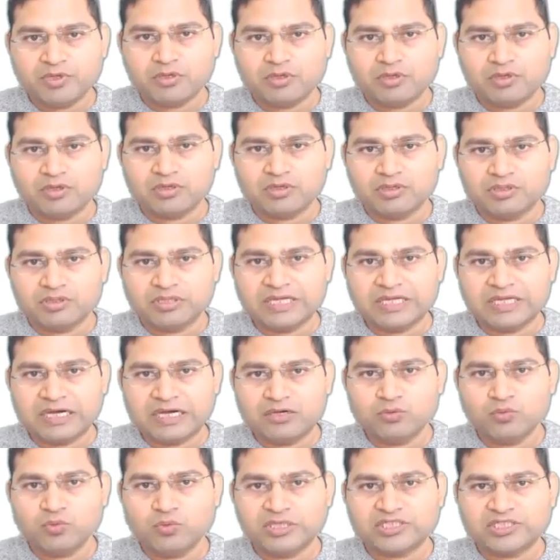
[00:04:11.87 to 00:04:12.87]
or
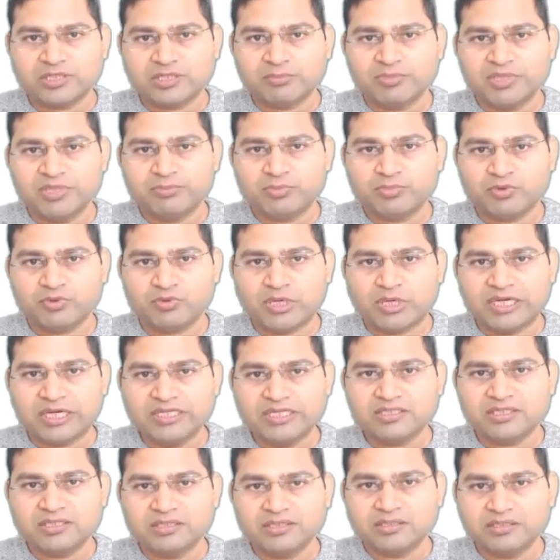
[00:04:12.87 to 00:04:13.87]
down when somebody
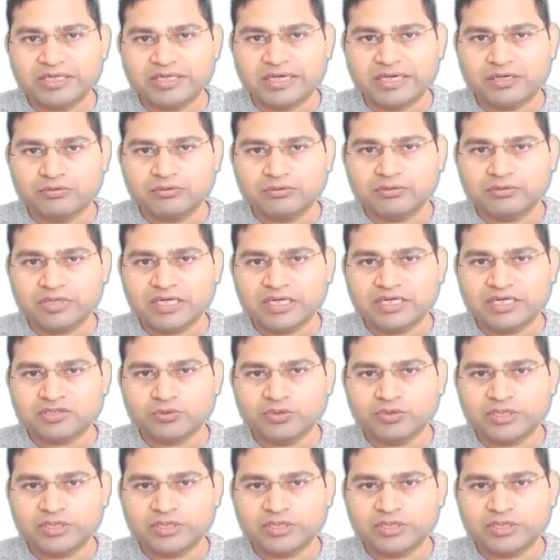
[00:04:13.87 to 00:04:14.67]
provides down, right?